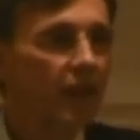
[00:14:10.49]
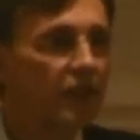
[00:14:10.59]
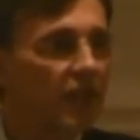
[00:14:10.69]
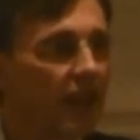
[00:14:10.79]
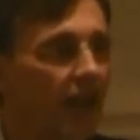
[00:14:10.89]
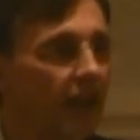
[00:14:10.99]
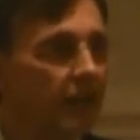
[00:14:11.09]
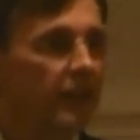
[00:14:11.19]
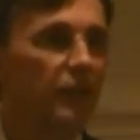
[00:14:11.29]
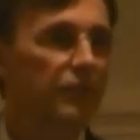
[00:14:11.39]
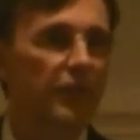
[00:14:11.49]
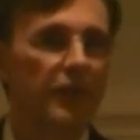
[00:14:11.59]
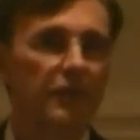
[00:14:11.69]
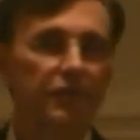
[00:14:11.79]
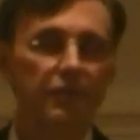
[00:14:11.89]
He said,
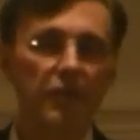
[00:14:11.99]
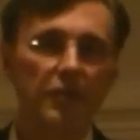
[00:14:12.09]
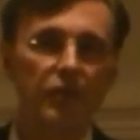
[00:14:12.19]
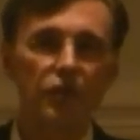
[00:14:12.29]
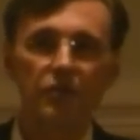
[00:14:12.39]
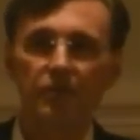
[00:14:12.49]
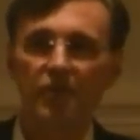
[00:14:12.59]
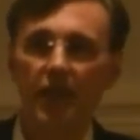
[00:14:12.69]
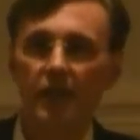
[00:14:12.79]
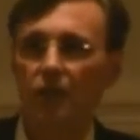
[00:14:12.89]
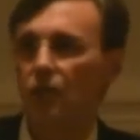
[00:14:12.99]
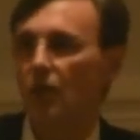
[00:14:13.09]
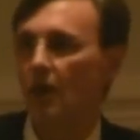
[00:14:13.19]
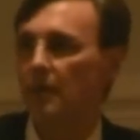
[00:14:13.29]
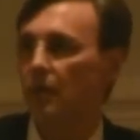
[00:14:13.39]
one of the first scientists who
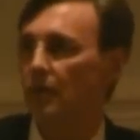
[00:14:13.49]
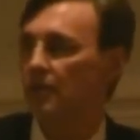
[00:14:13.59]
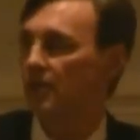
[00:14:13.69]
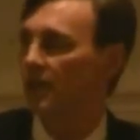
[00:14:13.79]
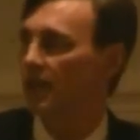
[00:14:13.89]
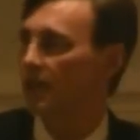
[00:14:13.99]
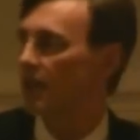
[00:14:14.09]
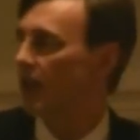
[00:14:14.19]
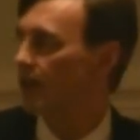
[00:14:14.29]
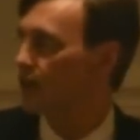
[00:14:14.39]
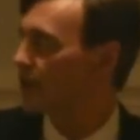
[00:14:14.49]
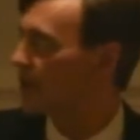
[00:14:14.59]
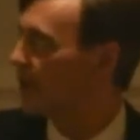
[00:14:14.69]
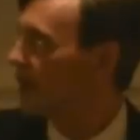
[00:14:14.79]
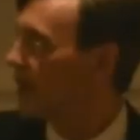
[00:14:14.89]
called me was an ichthyologist,